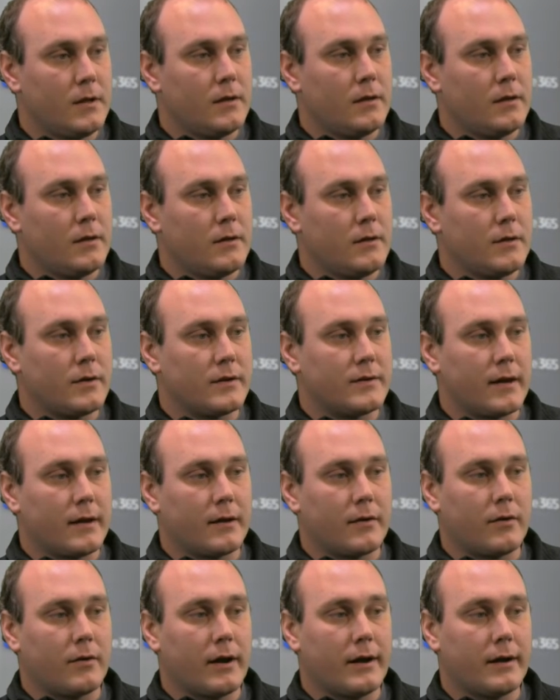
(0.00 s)
You can take
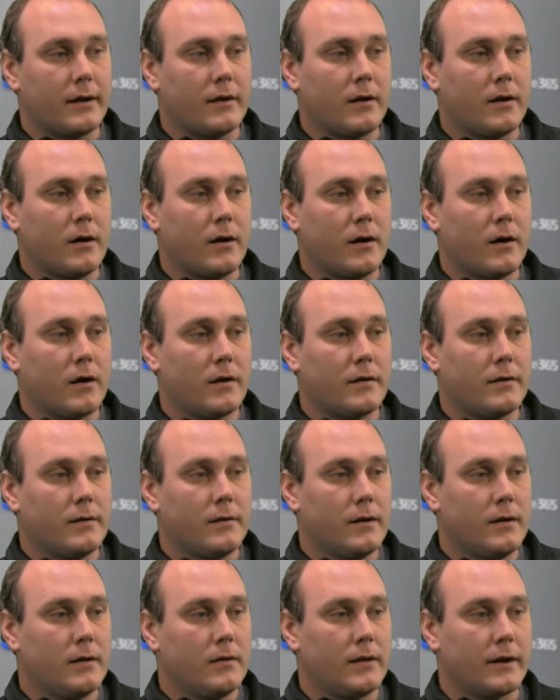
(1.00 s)
credit card,
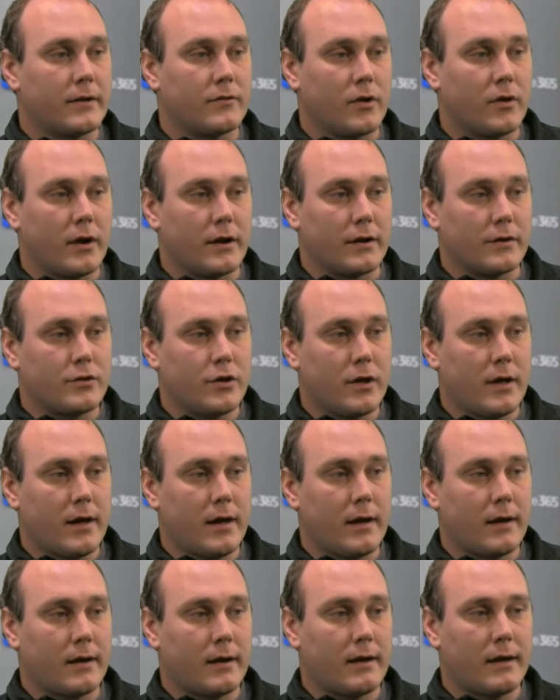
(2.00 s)
electronic check,